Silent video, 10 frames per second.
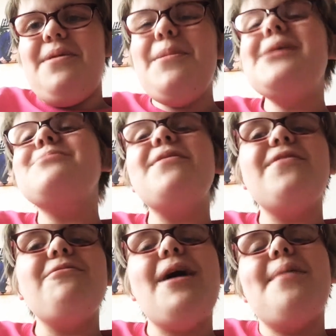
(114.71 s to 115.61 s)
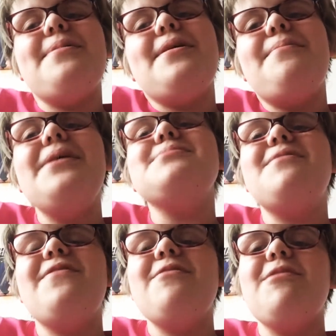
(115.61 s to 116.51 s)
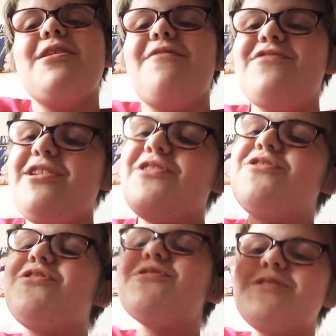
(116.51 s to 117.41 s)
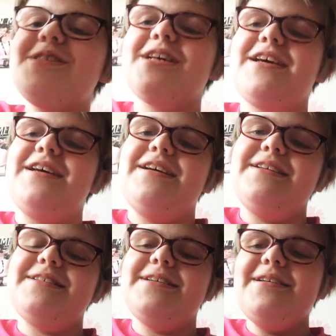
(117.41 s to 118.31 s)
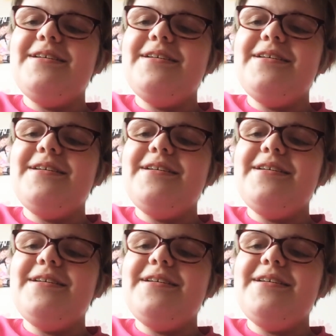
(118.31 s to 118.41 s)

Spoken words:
It makes me feel happy. It makes me feel like I've done a good deed.